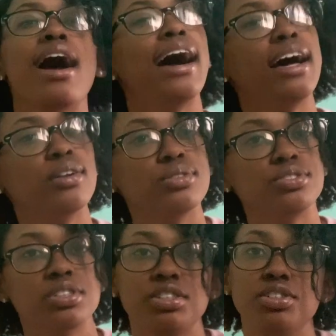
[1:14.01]
how those
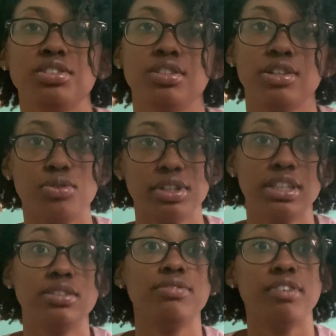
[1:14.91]
structures and
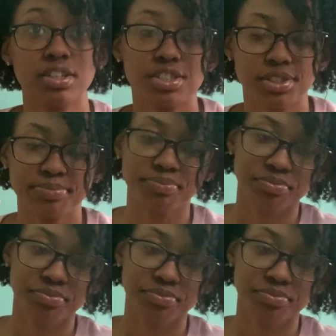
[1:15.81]
organs function.